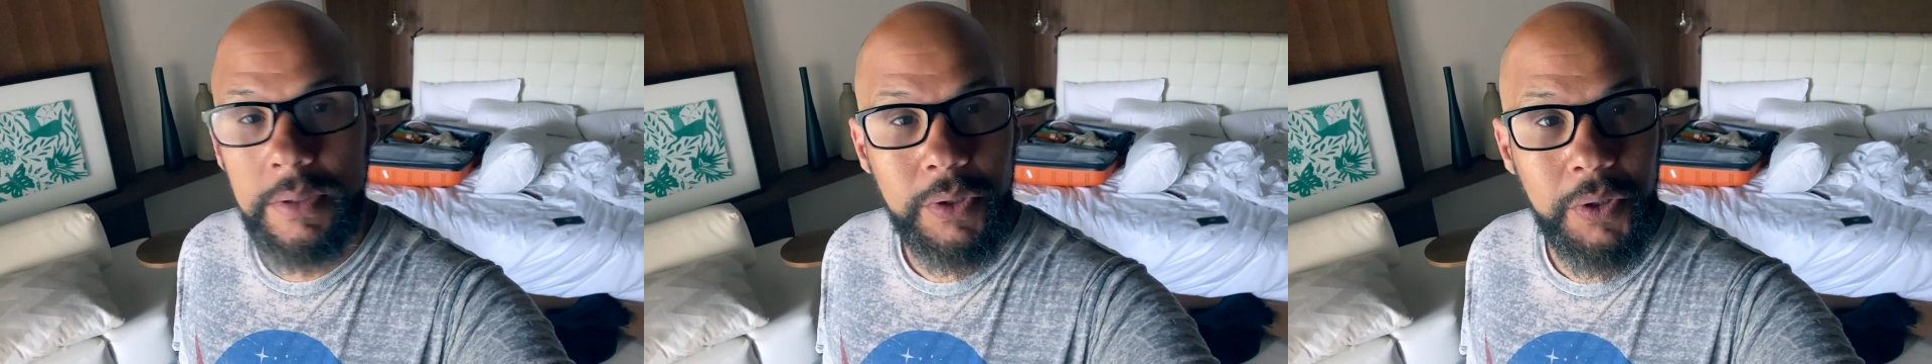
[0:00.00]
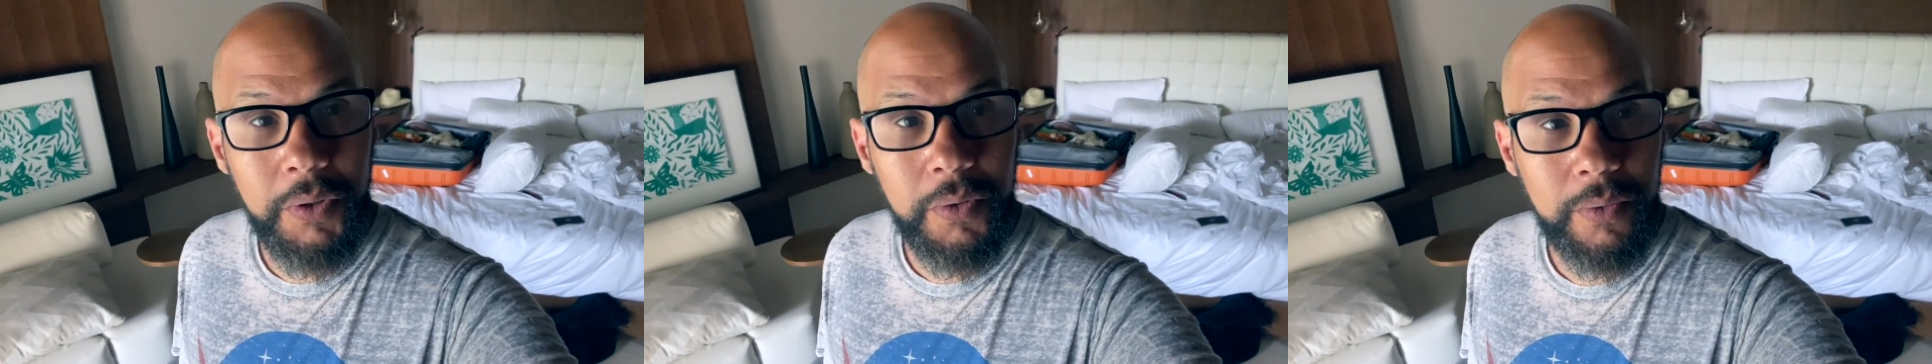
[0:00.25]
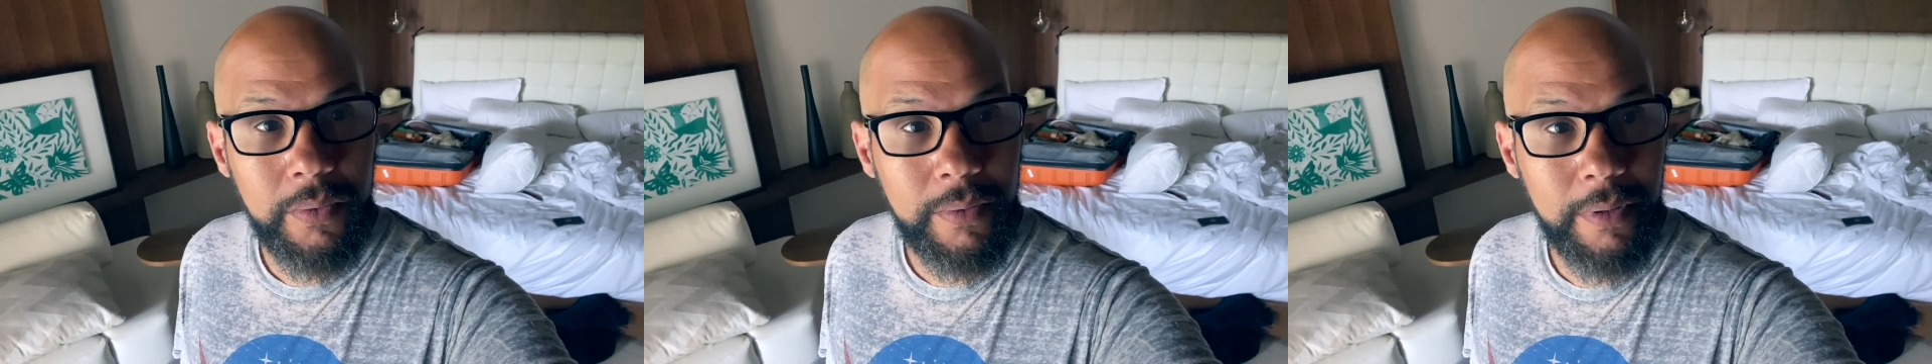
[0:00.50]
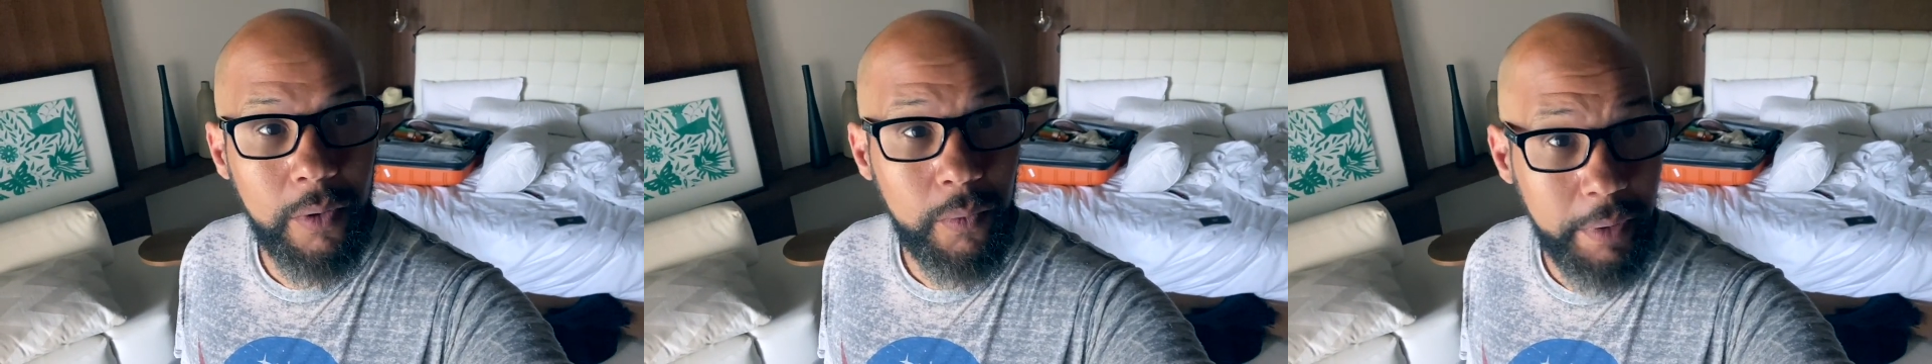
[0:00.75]
to
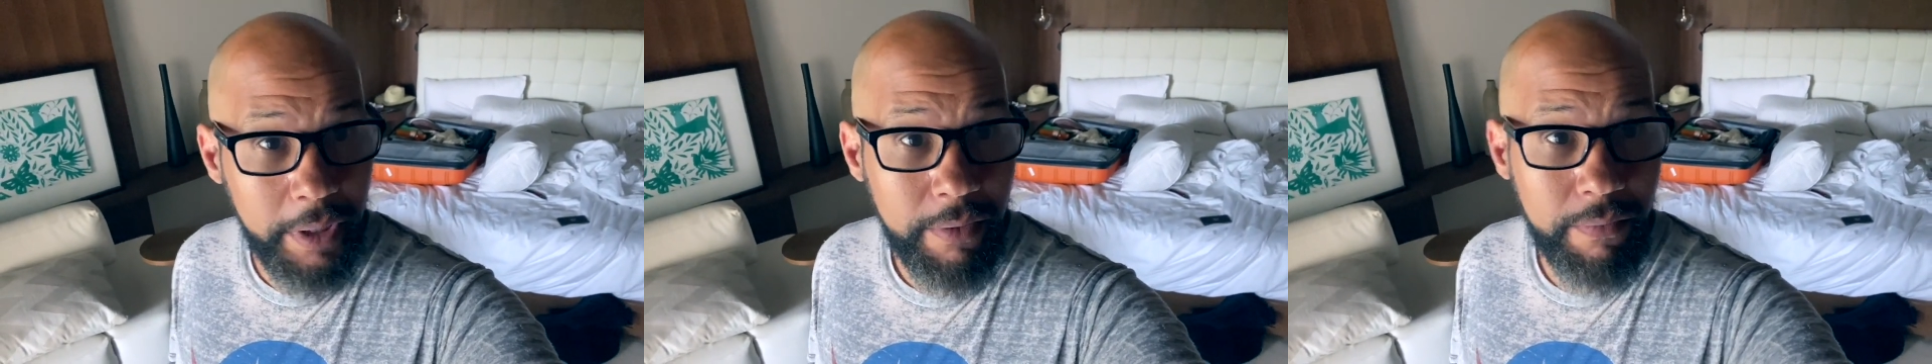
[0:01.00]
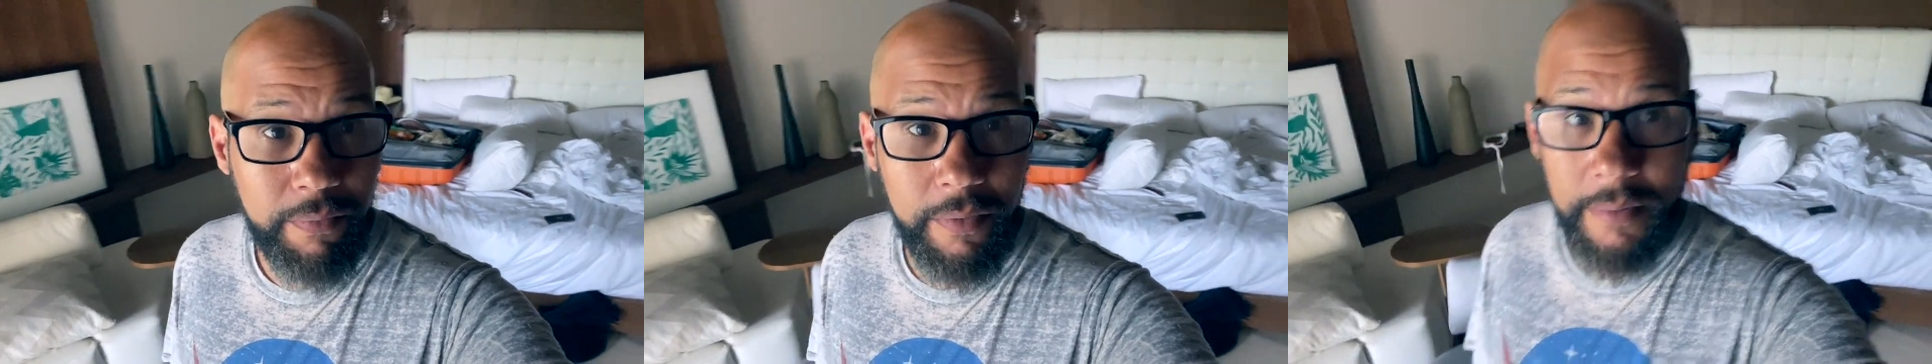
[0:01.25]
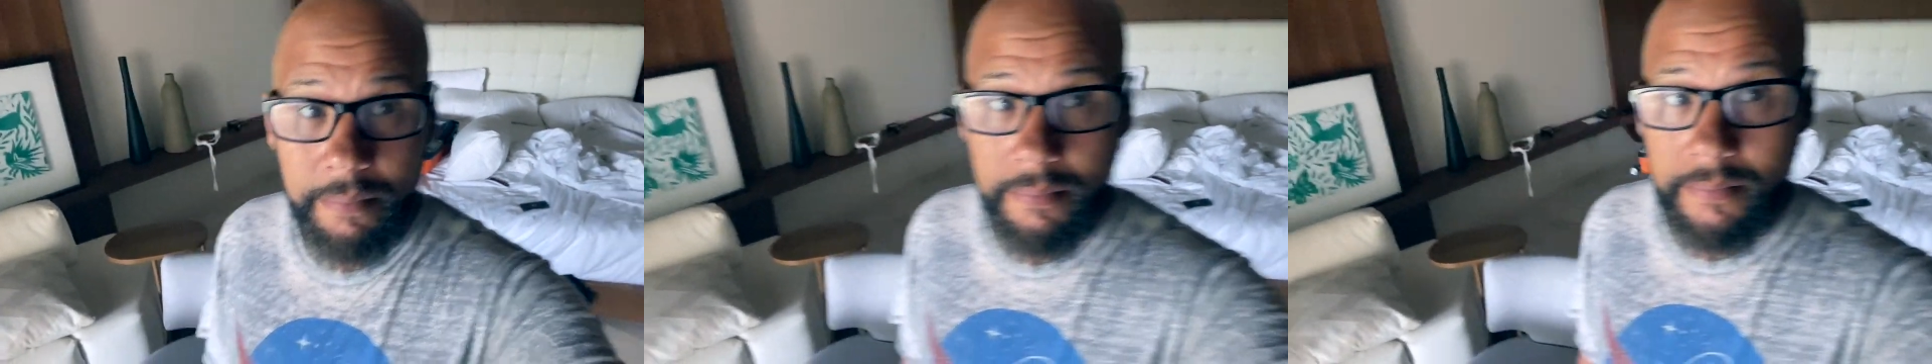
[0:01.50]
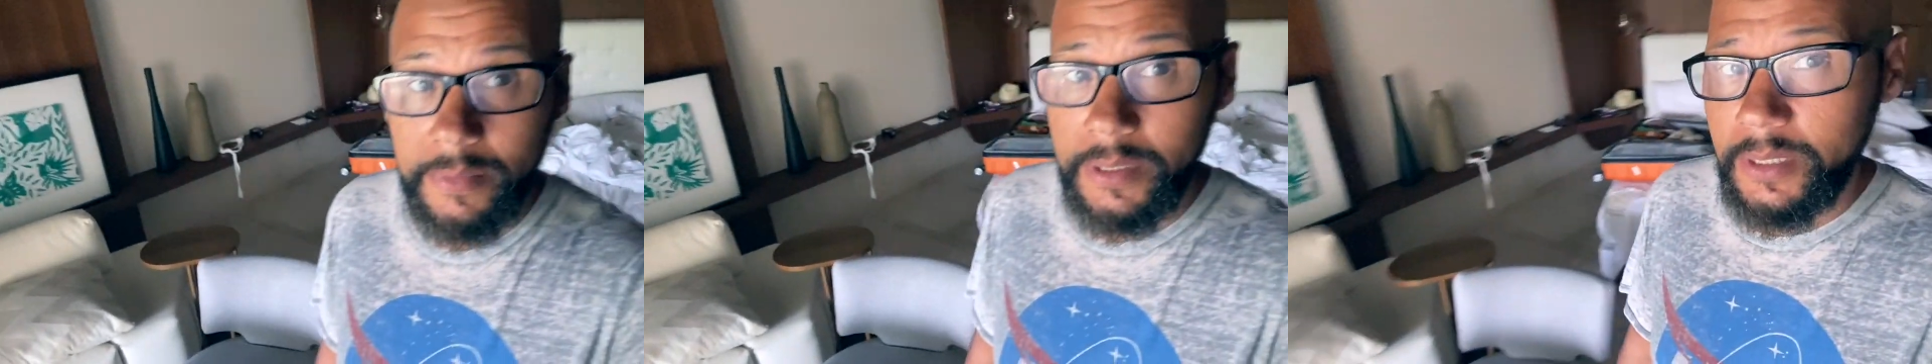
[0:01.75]
go away from